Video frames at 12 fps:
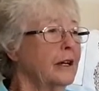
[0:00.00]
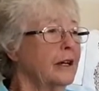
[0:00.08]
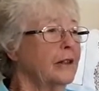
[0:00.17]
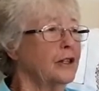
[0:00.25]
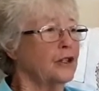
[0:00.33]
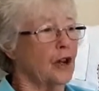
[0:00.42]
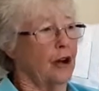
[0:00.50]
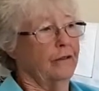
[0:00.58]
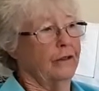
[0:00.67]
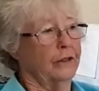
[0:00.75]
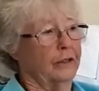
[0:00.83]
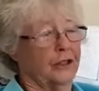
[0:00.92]
there's
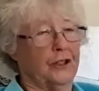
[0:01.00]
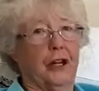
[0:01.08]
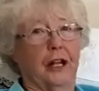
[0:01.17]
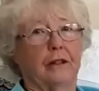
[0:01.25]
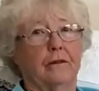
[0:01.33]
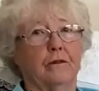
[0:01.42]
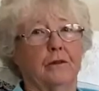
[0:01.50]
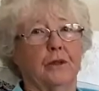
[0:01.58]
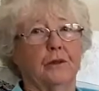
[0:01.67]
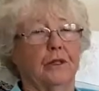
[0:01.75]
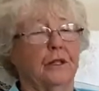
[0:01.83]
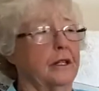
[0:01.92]
often a stack of
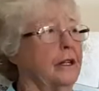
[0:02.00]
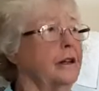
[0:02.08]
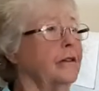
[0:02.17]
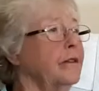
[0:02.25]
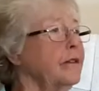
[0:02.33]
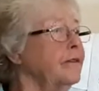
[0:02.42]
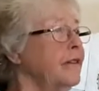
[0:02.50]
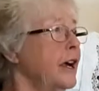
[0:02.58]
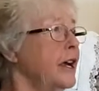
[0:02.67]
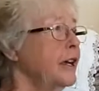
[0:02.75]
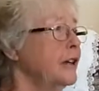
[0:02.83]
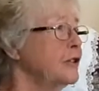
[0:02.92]
quilts there.
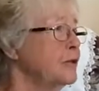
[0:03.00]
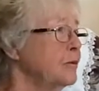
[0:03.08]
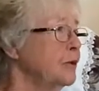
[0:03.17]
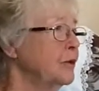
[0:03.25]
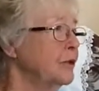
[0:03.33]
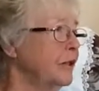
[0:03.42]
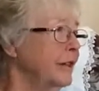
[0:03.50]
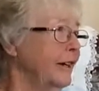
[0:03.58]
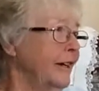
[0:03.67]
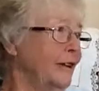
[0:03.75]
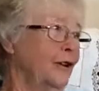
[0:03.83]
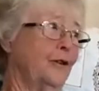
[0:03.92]
Faye has bought
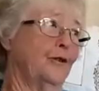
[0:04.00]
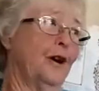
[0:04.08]
a long